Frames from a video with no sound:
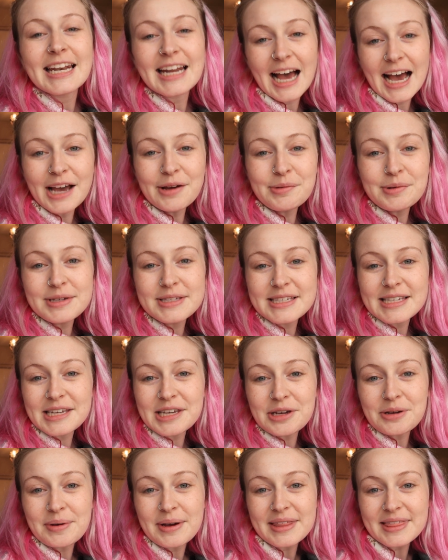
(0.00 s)
and I will
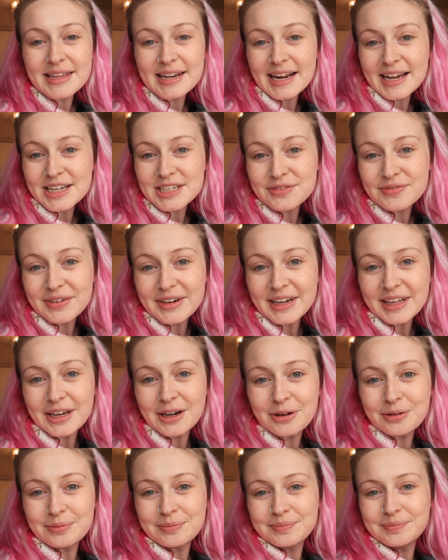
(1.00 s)
see you in the next
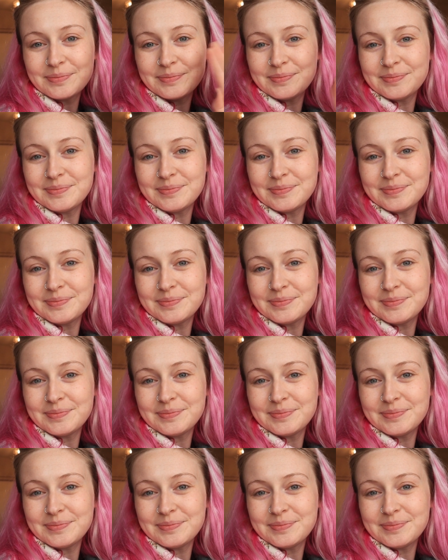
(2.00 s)
video.